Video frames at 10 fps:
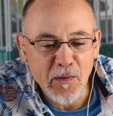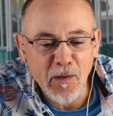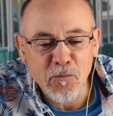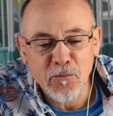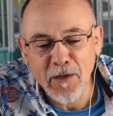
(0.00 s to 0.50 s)

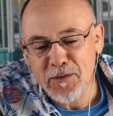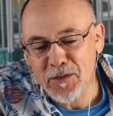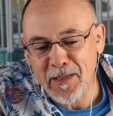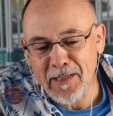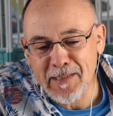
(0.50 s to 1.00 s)
French and
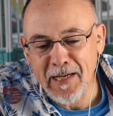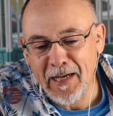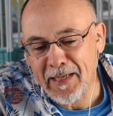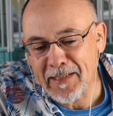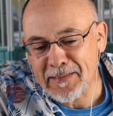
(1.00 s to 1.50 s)
the
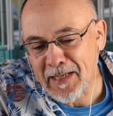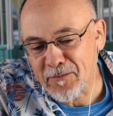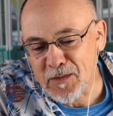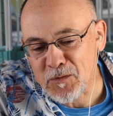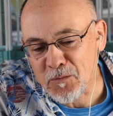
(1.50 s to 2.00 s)
Italians have
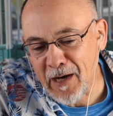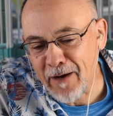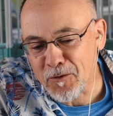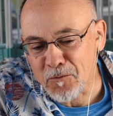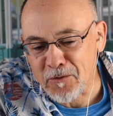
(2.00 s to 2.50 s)
this rivalry